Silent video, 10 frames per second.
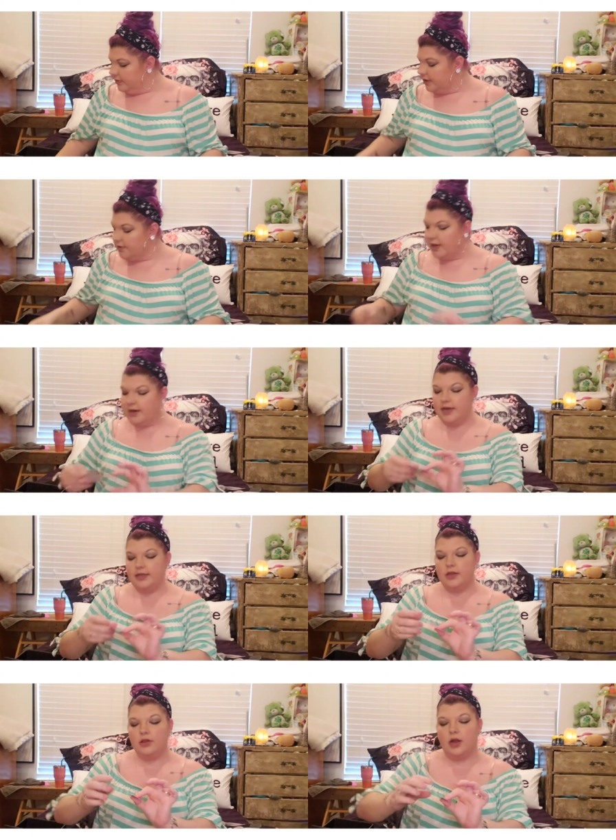So here
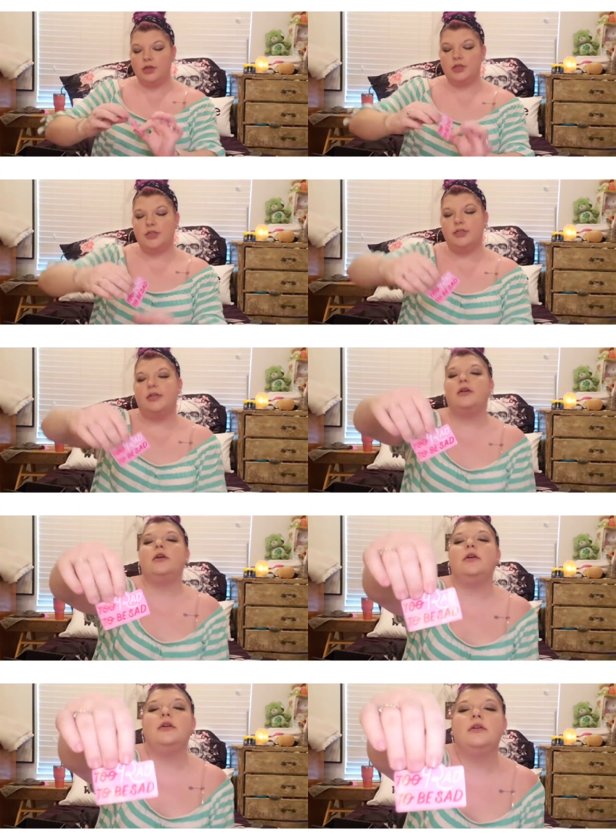is a larger
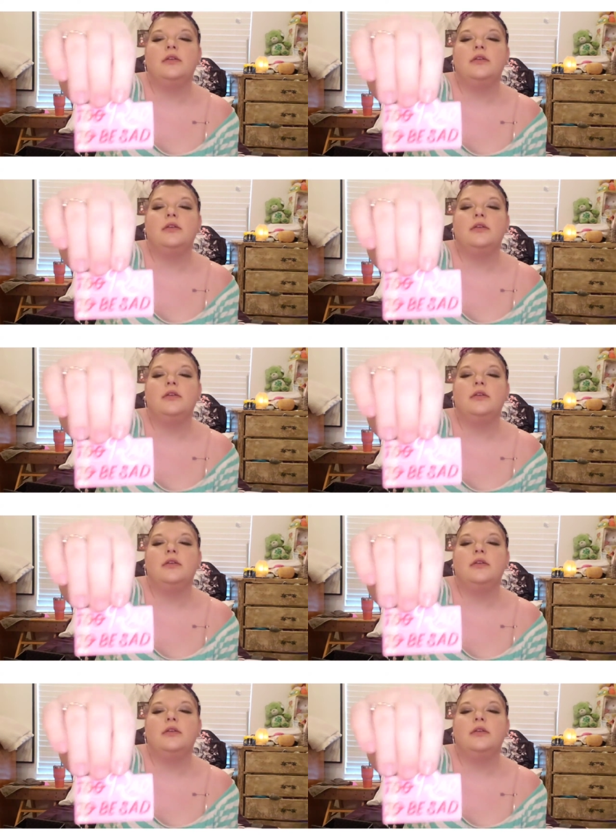sticker.